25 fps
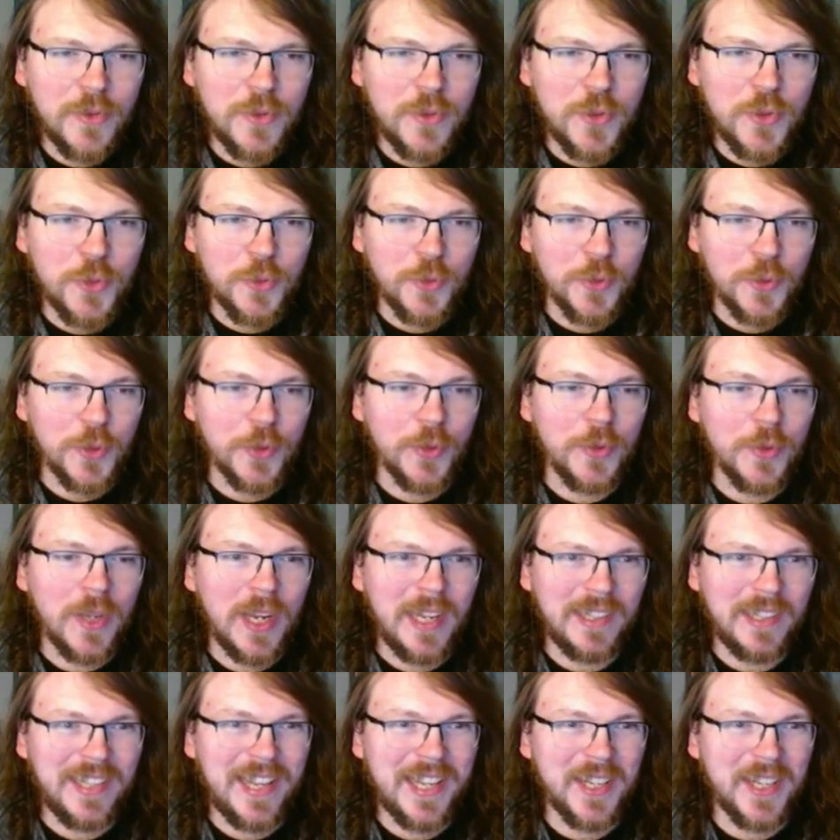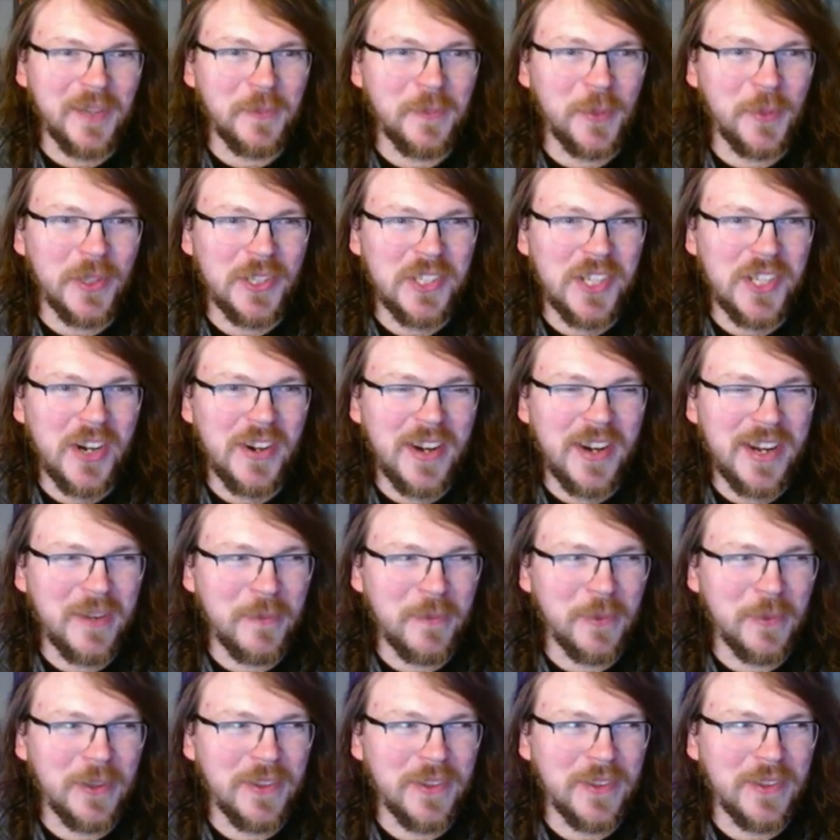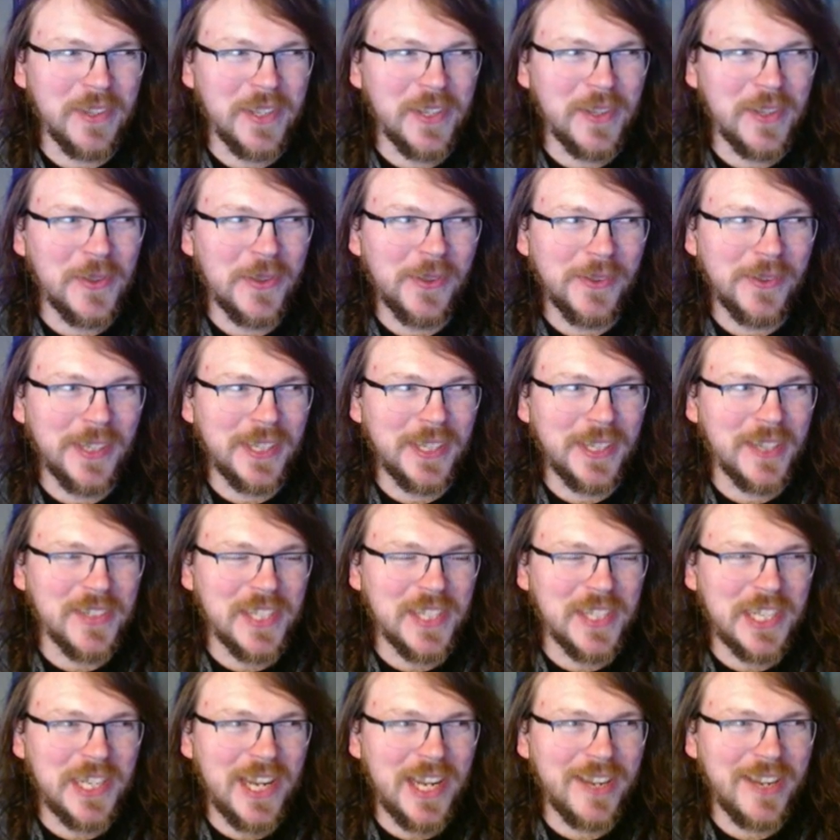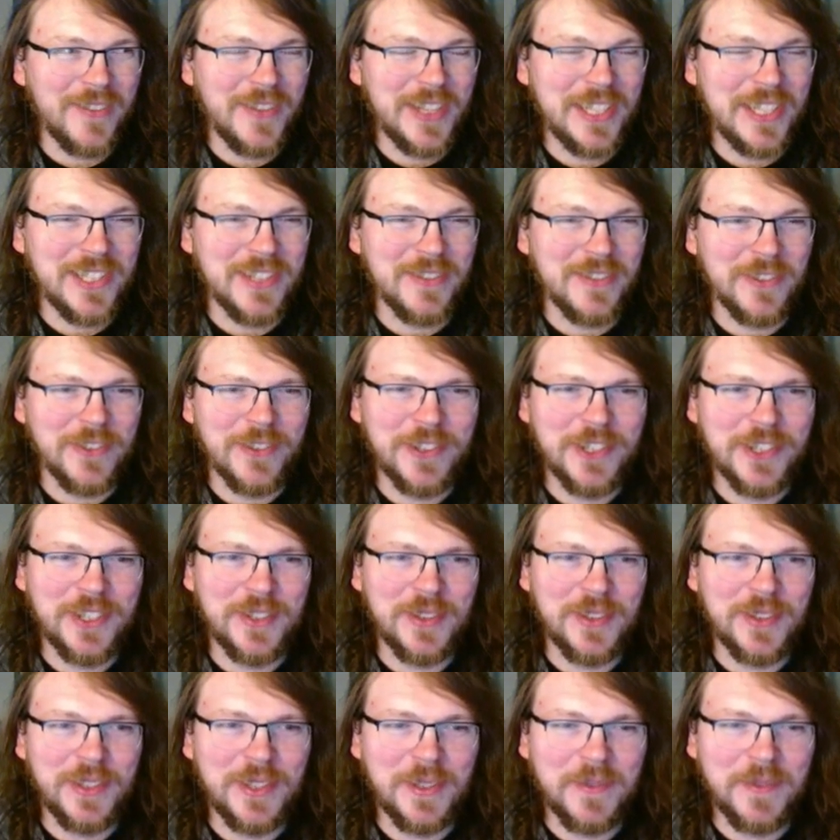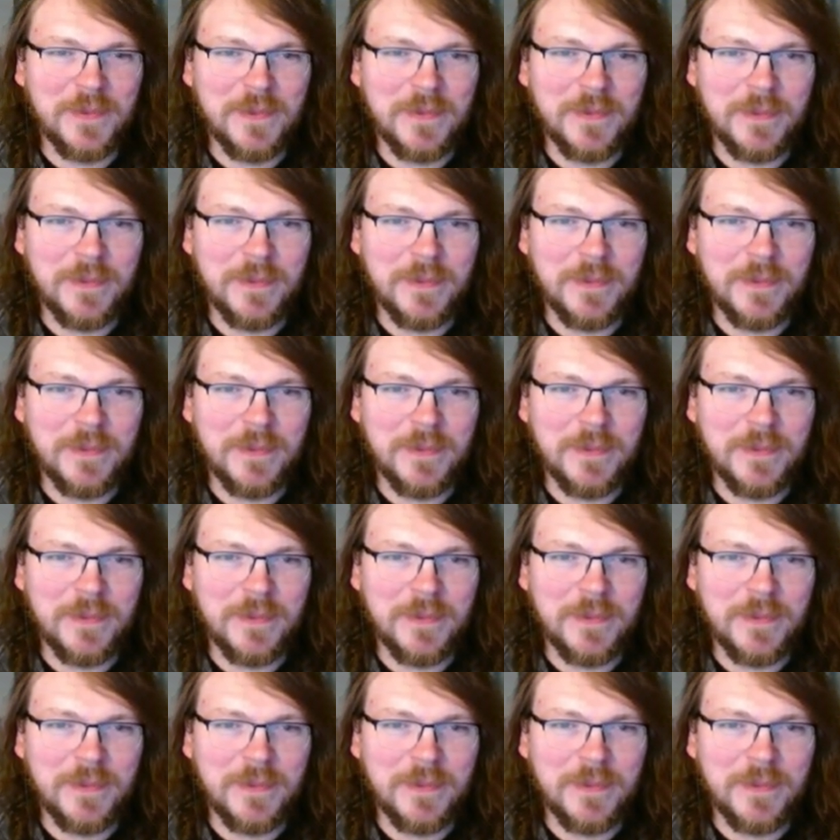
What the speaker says: True. A lot of books are out of print though when it comes to comics, unfortunately.